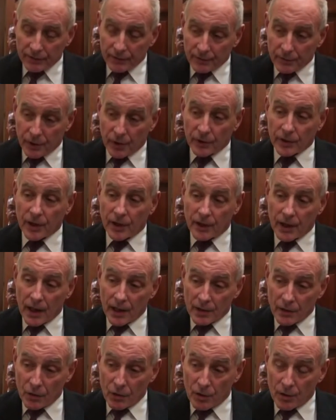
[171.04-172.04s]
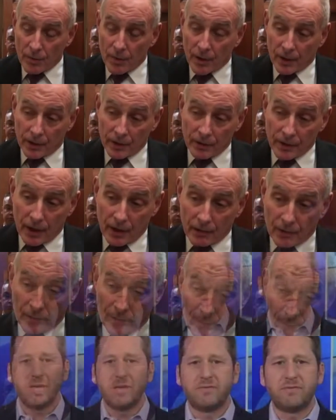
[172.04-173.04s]
is, as Kelly alluded
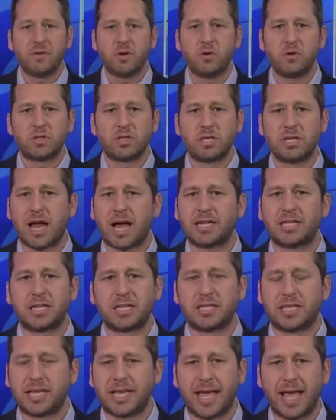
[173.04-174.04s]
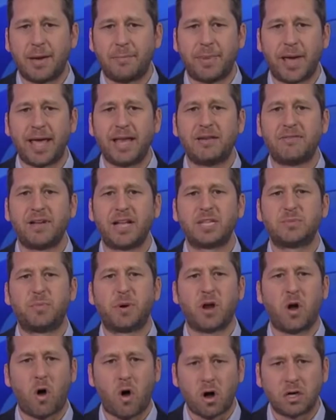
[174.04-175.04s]
to, he views not just the campaign events,
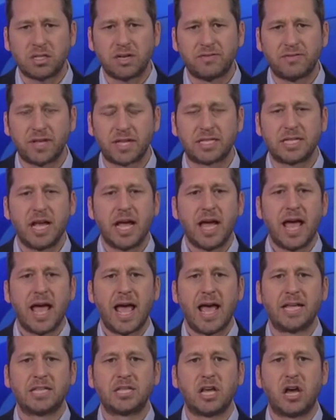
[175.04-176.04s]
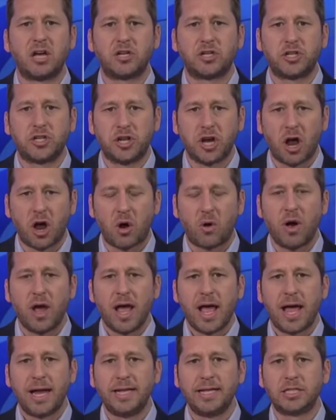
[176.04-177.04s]
but all of this as a show.
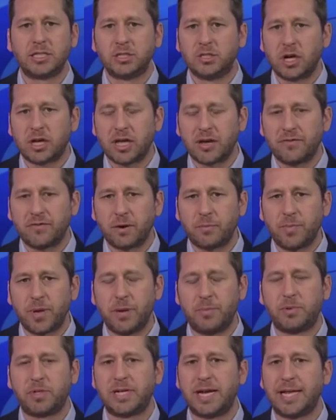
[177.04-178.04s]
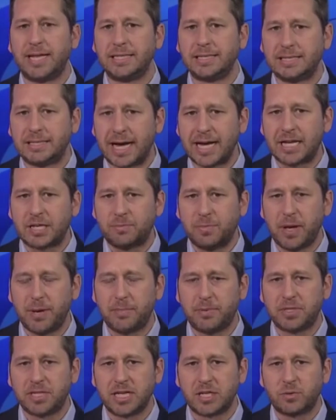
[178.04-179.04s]
And he's looking for people, and he likes
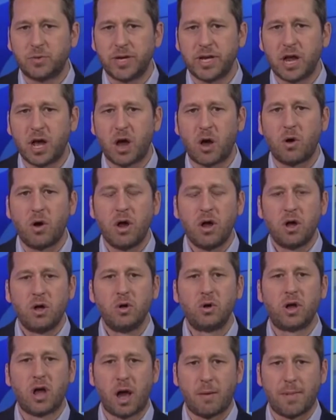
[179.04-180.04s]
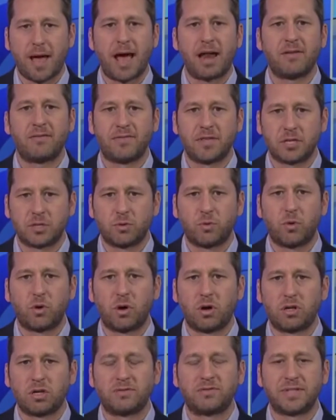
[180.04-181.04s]
people, as we know, who come out of this
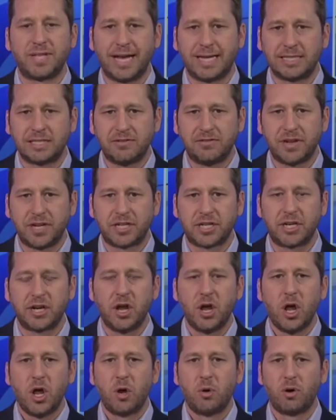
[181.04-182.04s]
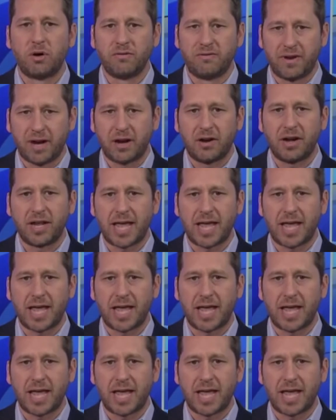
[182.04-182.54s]
world of television, who are very